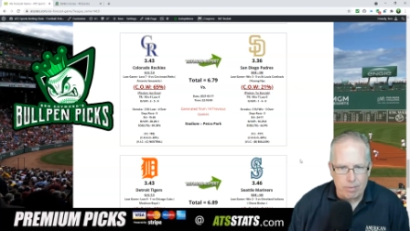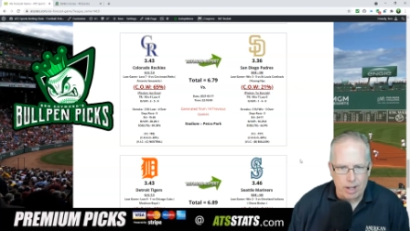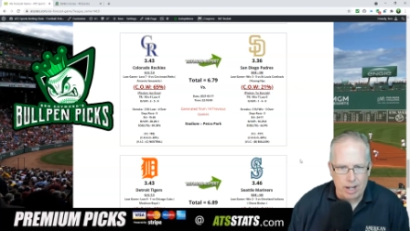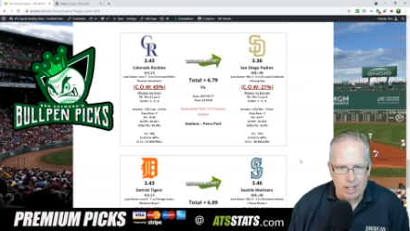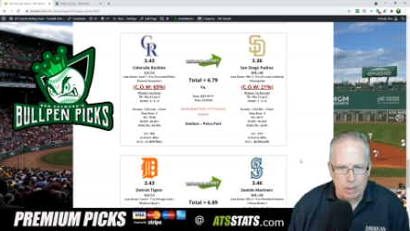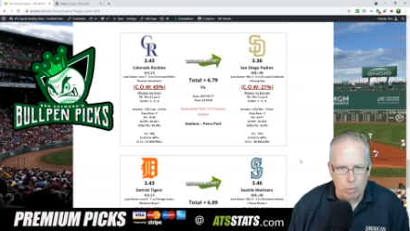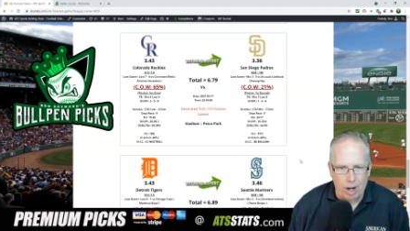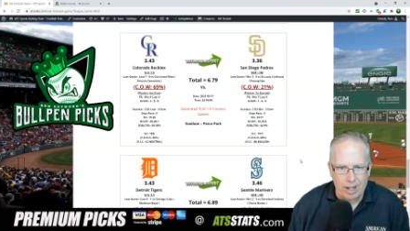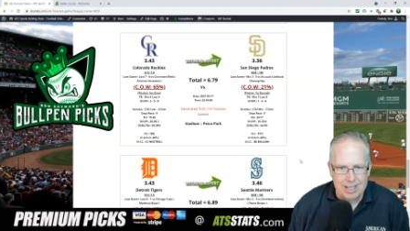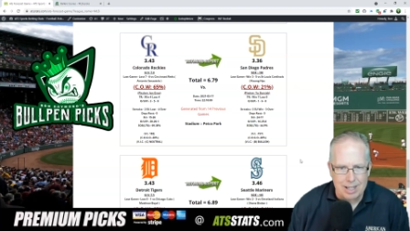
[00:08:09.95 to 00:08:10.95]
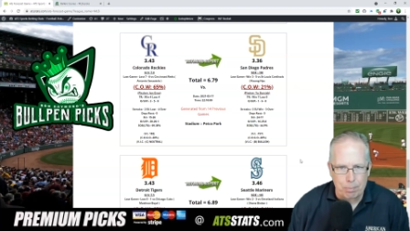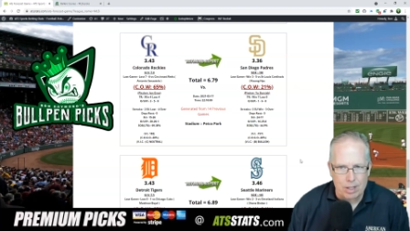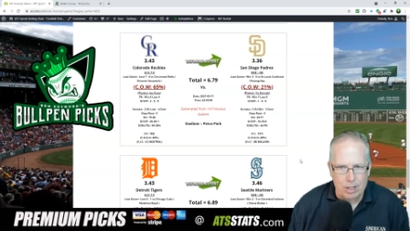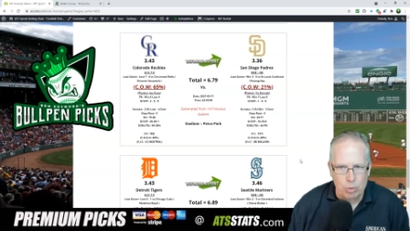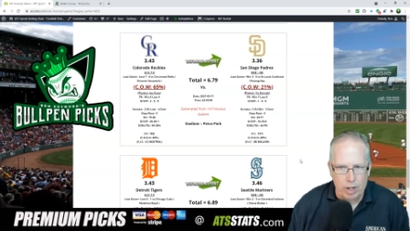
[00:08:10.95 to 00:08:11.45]
And I had the Rockies at
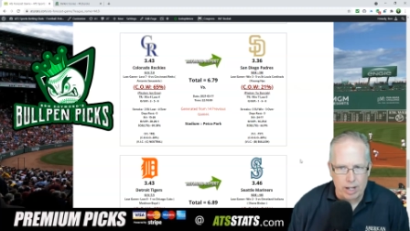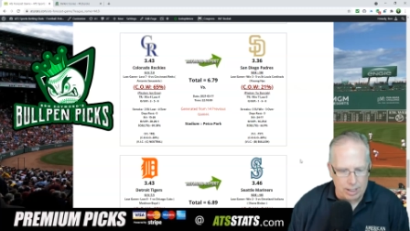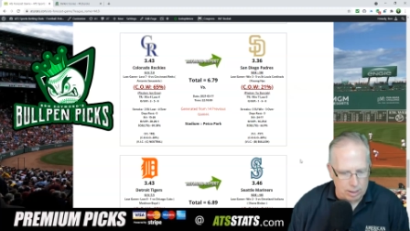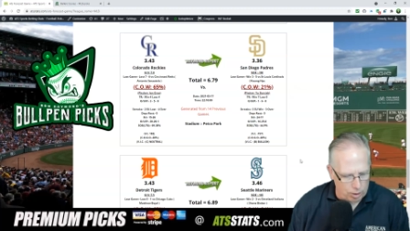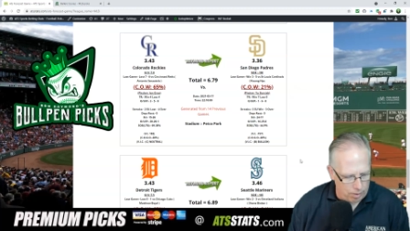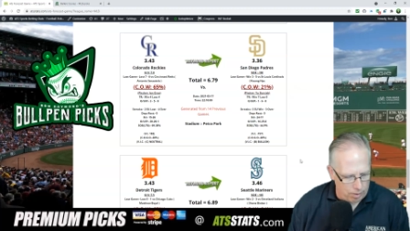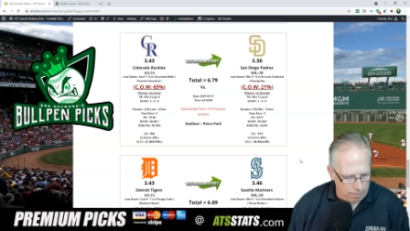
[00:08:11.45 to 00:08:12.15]
plus 182,